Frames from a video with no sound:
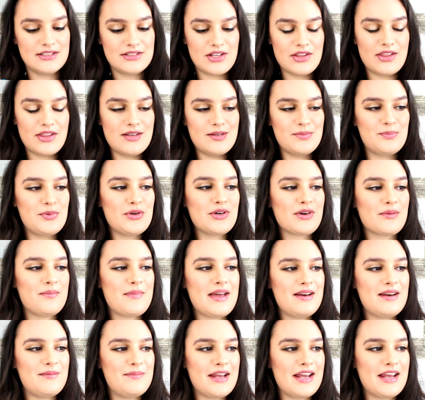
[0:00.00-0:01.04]
So this book
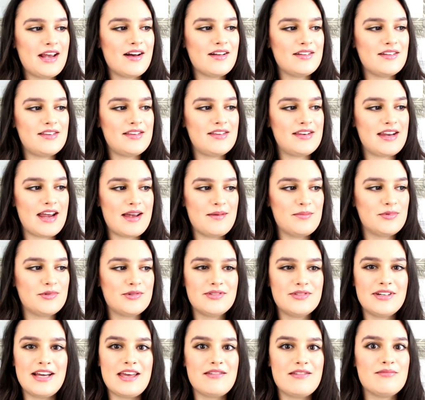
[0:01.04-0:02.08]
made me
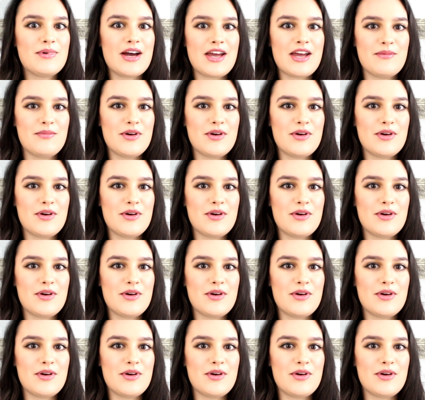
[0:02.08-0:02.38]
unstable in my